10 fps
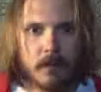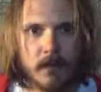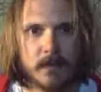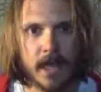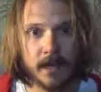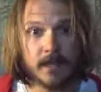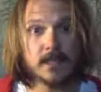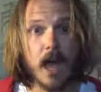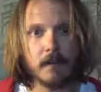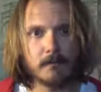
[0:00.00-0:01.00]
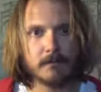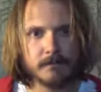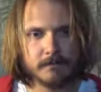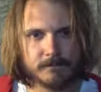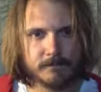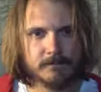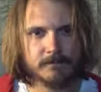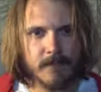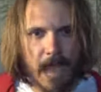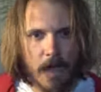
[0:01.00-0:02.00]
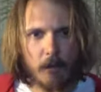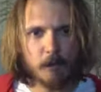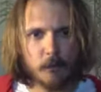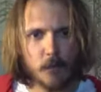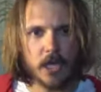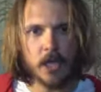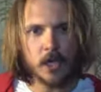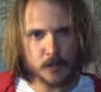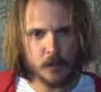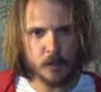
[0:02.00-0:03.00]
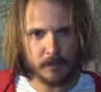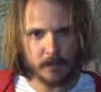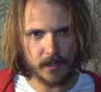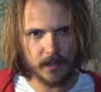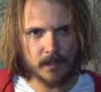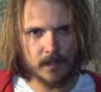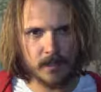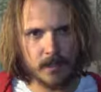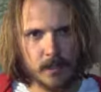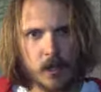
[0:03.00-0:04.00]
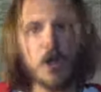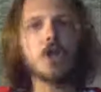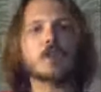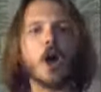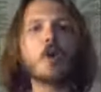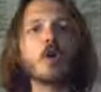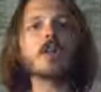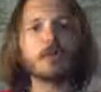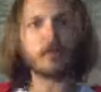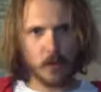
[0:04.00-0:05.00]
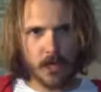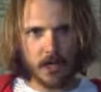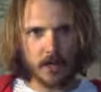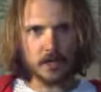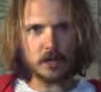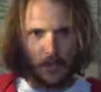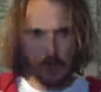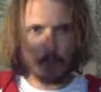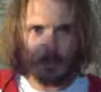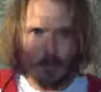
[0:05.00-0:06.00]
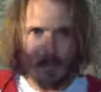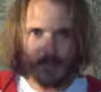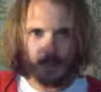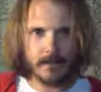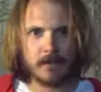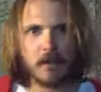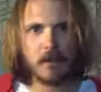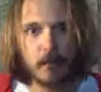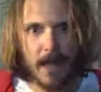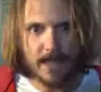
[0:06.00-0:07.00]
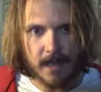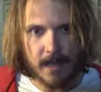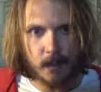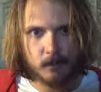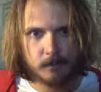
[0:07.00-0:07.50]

Yet it is love. How free should we be? Totally free to obey. That's how.